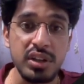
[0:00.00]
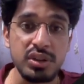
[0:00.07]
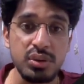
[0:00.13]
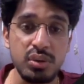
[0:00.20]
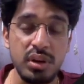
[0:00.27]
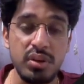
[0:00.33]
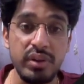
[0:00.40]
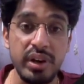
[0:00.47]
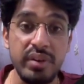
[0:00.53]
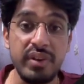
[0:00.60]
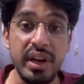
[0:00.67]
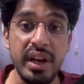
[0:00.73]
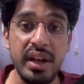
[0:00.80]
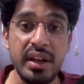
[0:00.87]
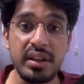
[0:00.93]
So now
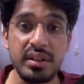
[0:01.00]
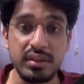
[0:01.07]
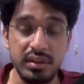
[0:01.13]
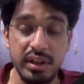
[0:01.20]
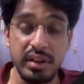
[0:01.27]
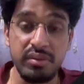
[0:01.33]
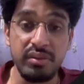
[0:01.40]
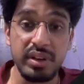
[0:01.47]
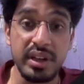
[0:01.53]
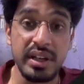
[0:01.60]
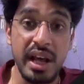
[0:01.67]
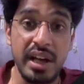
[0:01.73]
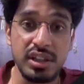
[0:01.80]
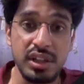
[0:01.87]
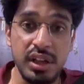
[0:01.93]

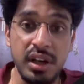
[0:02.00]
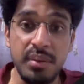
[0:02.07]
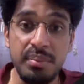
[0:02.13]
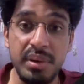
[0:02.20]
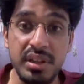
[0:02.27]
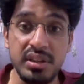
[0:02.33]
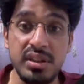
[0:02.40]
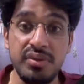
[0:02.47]
it actually compares